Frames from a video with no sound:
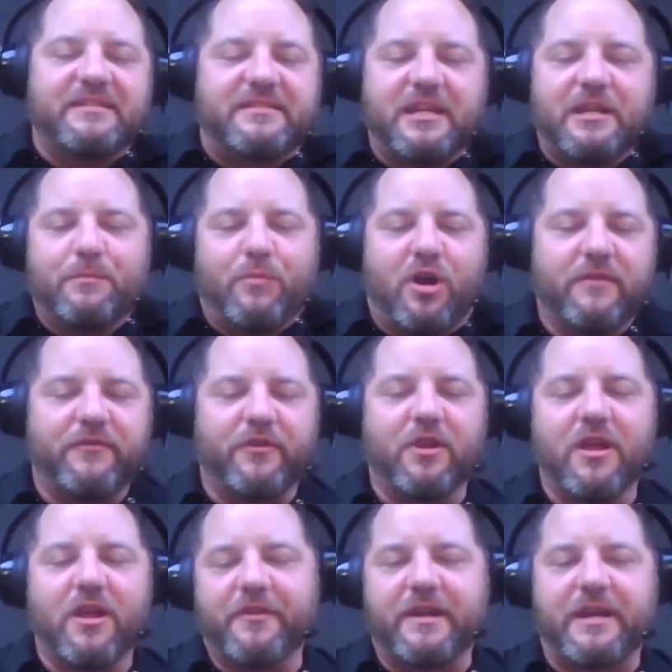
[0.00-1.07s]
and Marvel,
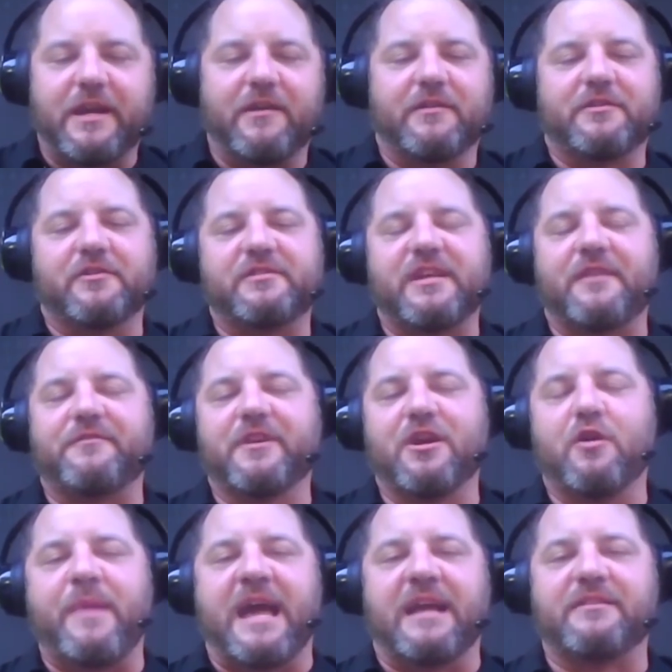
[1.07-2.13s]
all their characters have to
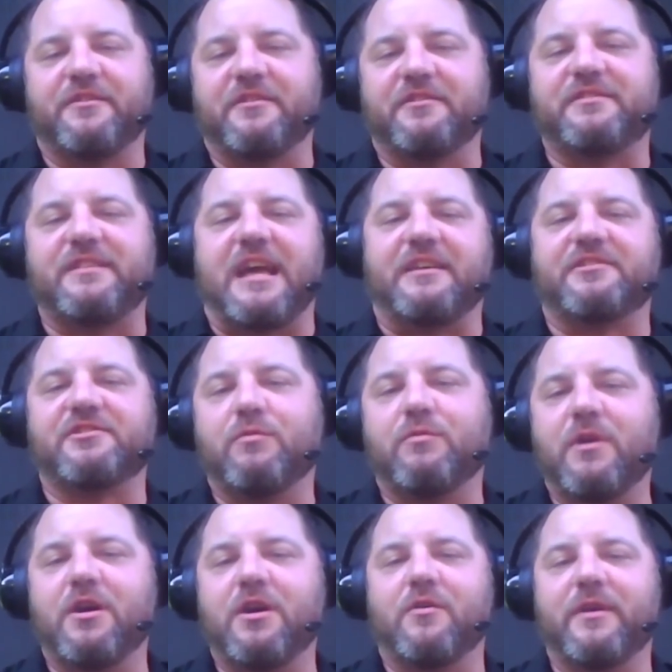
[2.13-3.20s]
go back to their status
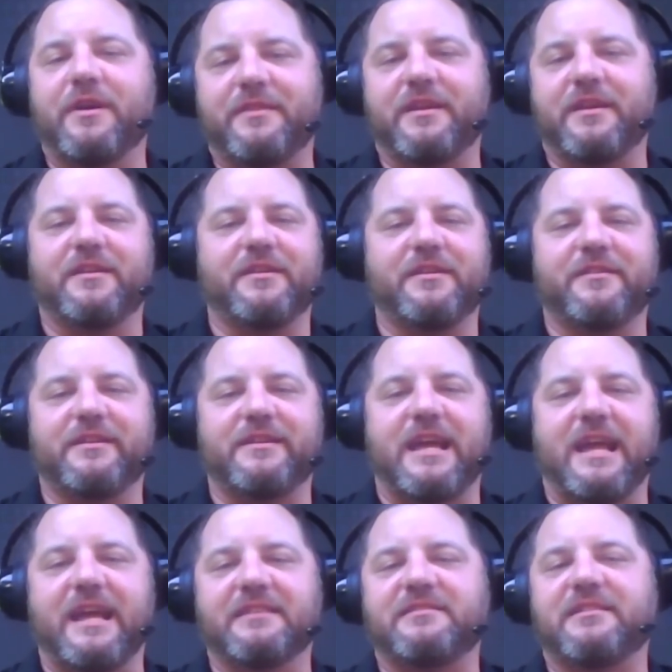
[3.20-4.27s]
quo at the end of the
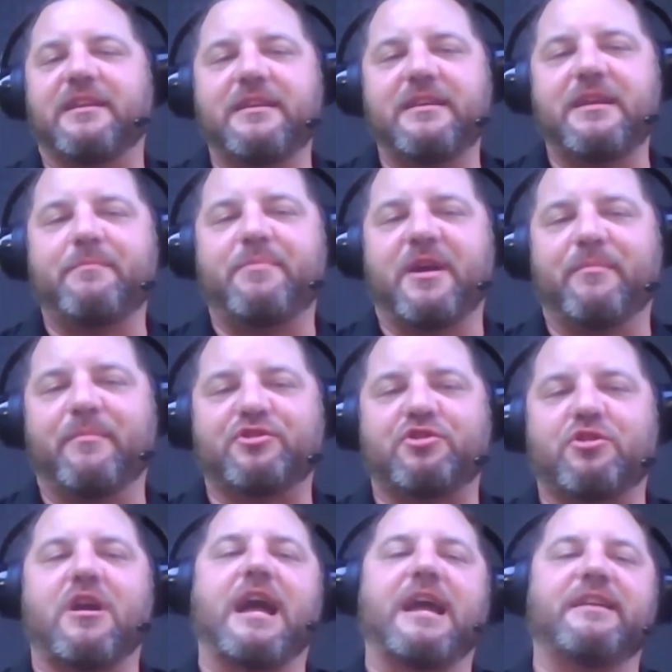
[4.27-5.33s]
day. As an indie
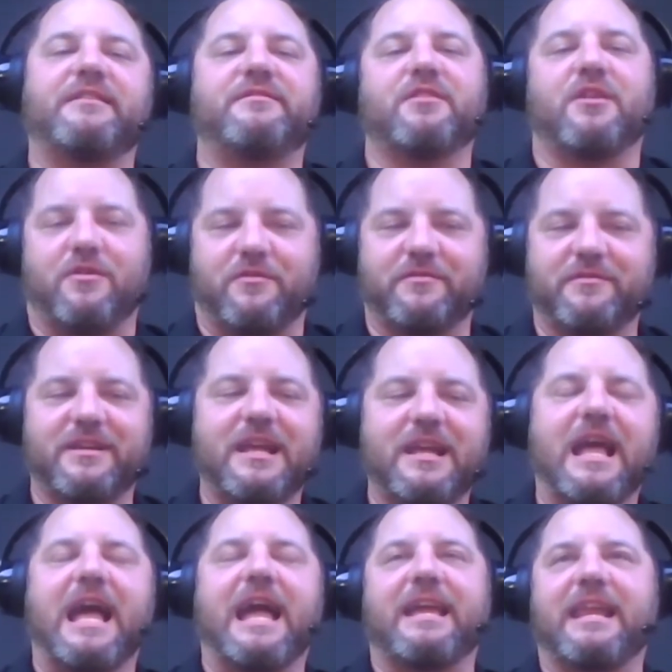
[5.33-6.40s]
publisher, I don't.
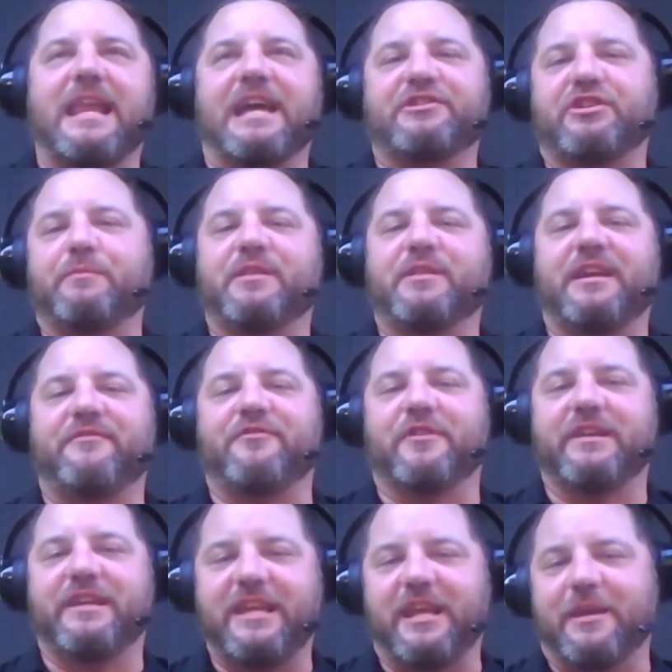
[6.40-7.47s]
I can actually play for
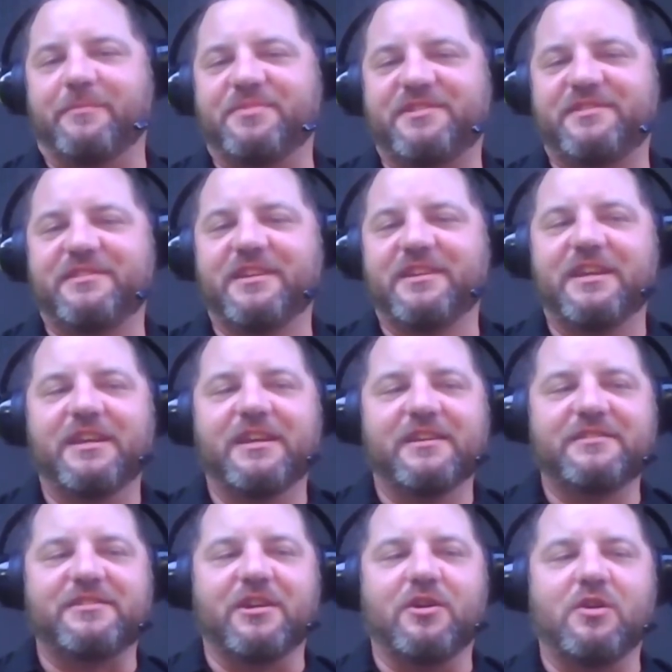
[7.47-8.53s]
keeps.
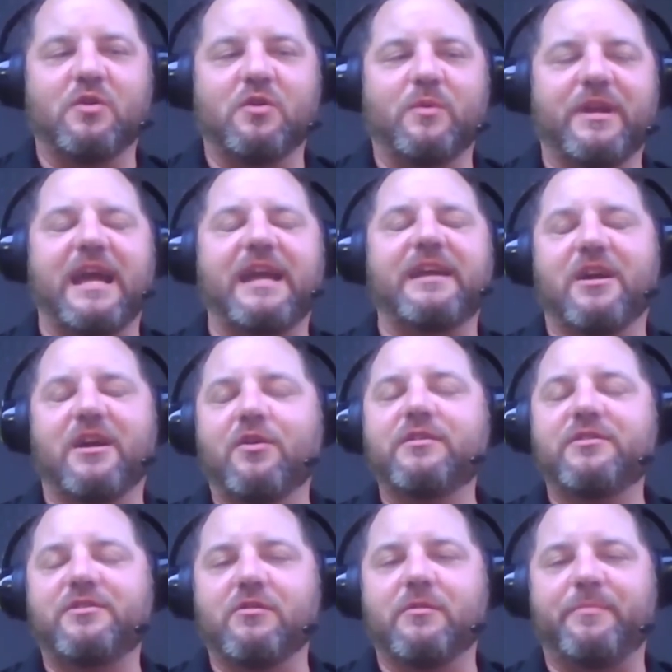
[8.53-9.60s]
So when I go
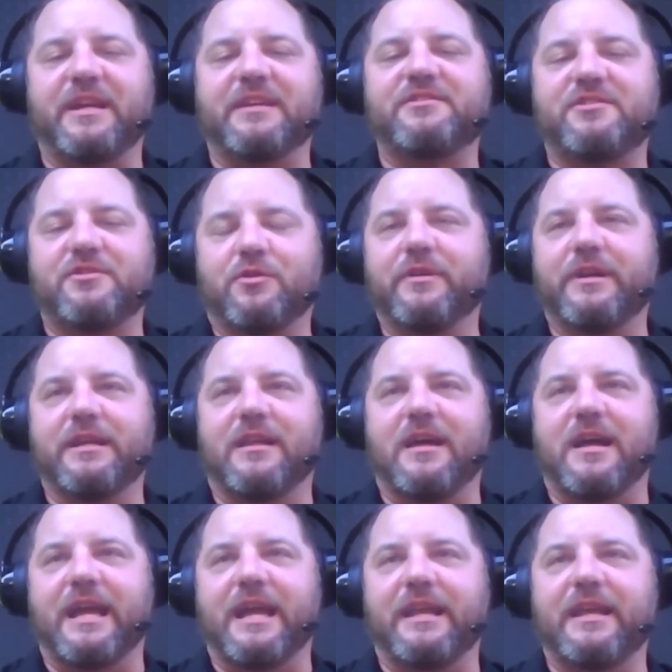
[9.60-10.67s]
and do a big
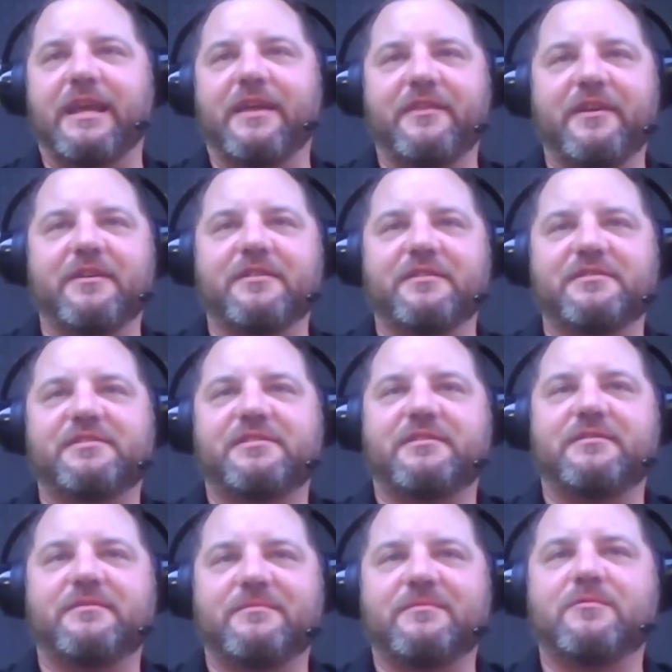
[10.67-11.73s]
storyline, and there's
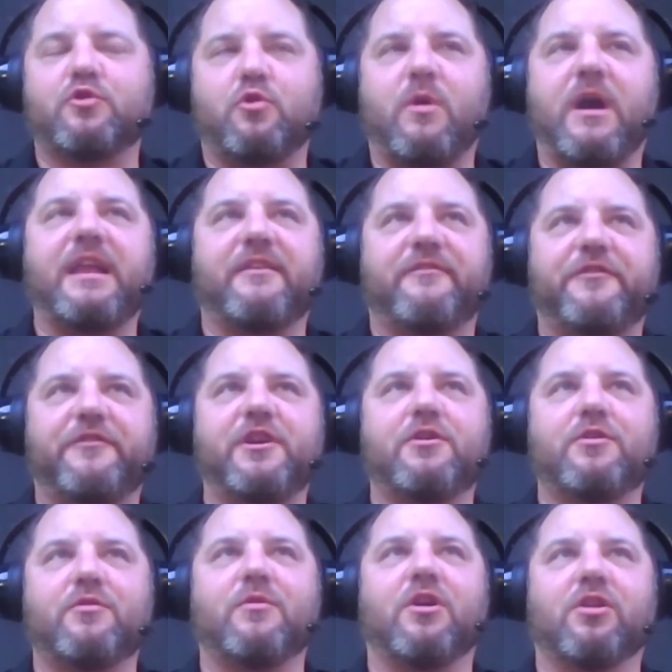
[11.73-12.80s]
quite a
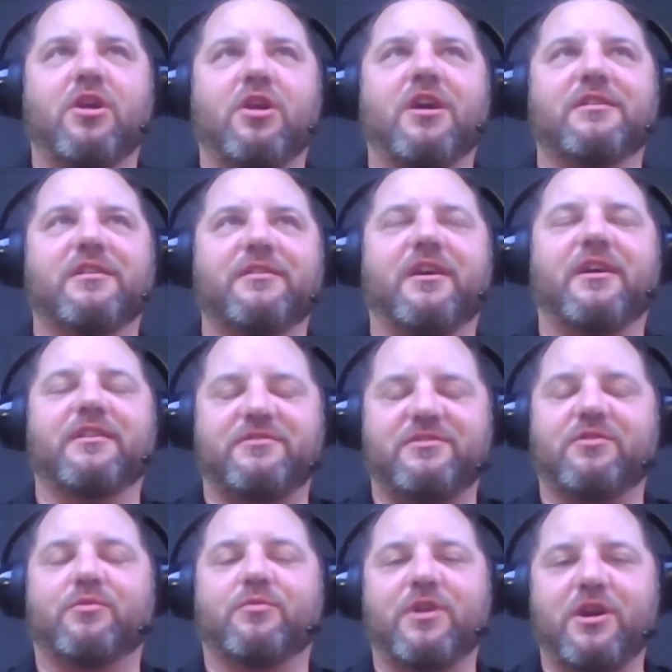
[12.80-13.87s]
few along on
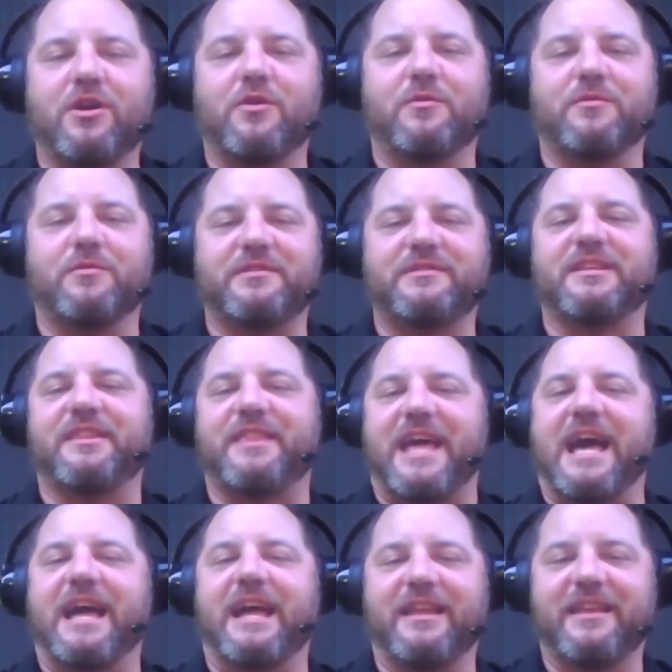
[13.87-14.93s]
the road to
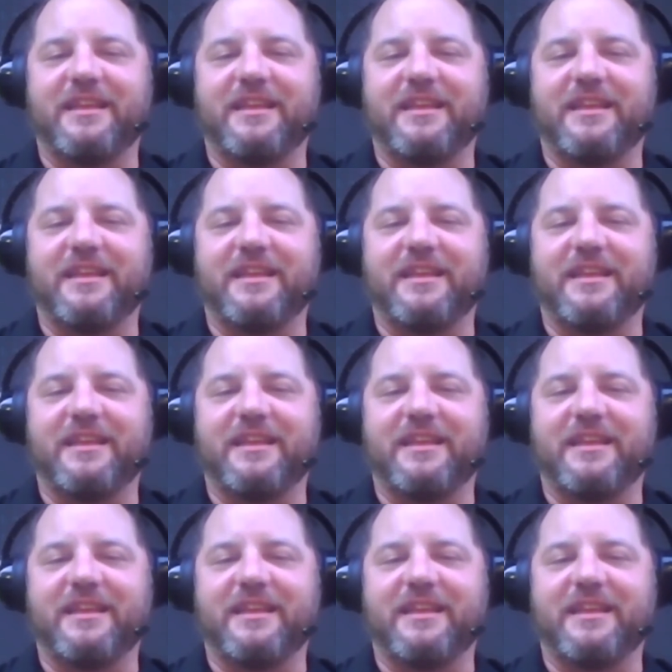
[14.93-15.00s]
that,